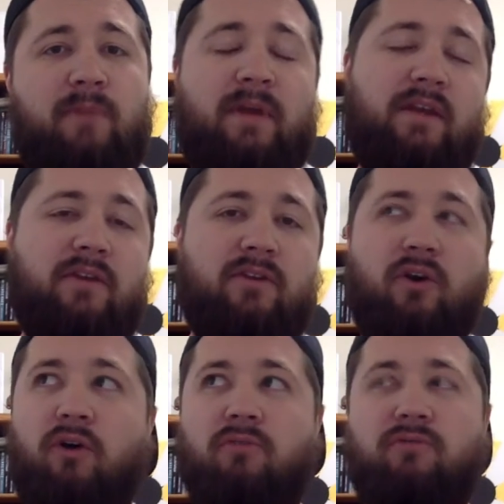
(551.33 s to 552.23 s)
I mean,
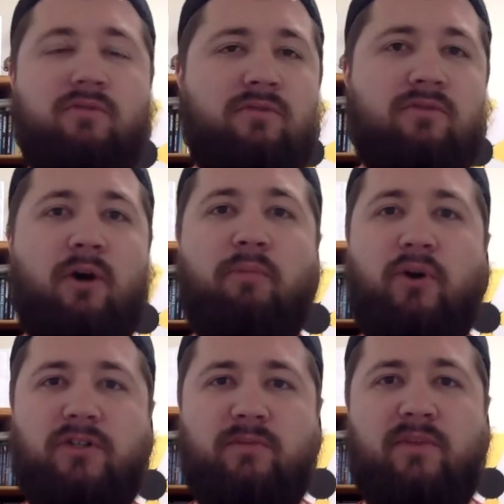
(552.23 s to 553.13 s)
don't, don't
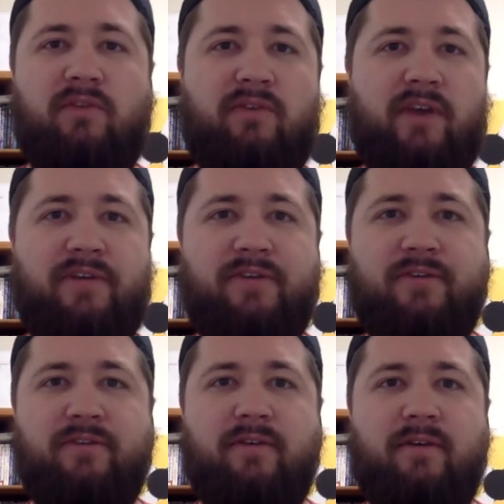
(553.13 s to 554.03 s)
punch him in the face.